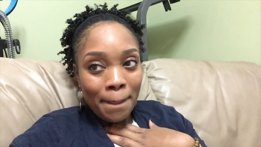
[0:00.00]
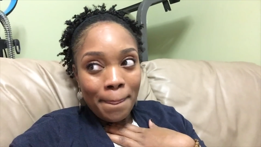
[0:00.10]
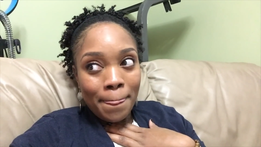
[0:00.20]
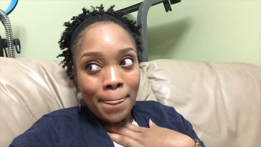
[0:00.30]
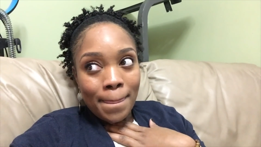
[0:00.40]

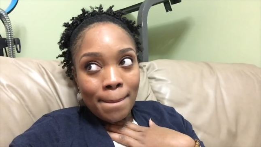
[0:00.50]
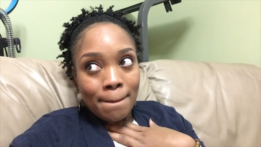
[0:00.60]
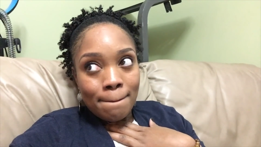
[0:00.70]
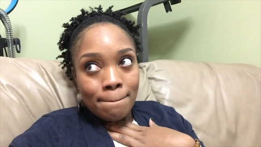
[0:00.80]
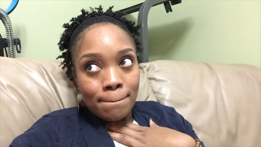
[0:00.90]

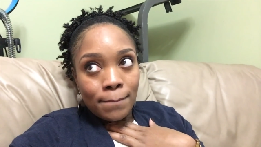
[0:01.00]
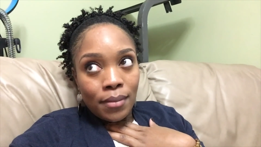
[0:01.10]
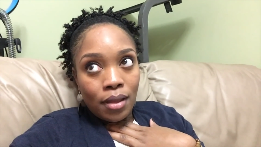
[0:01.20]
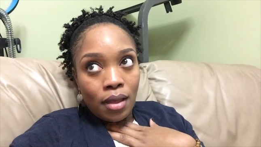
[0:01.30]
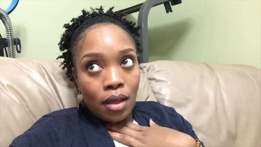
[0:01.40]

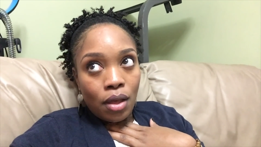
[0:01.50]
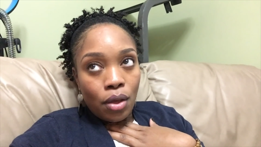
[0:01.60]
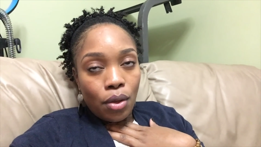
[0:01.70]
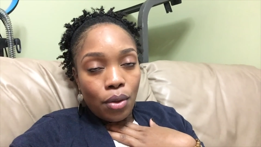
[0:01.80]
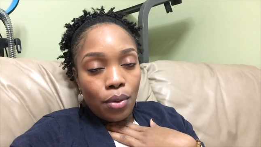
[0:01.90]

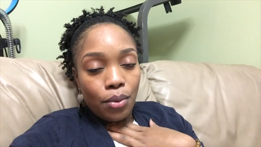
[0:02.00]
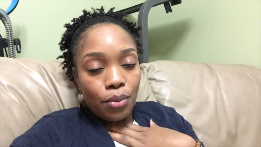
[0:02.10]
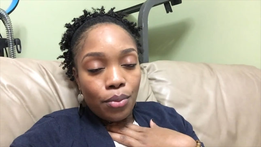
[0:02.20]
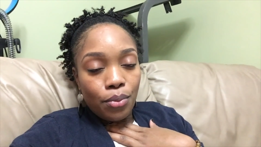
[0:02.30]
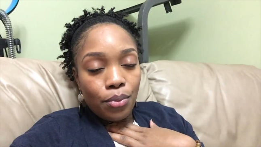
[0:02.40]

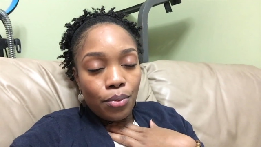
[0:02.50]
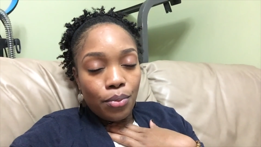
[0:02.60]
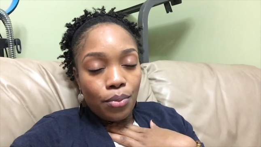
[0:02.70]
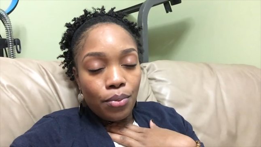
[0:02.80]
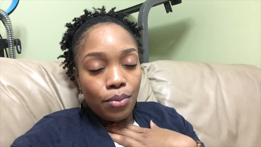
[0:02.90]

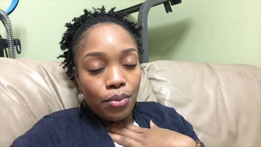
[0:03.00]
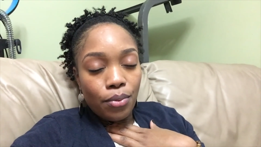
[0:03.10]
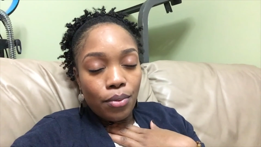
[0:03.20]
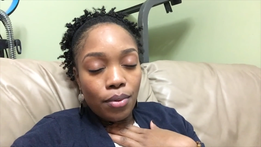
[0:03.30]
(no one is talking)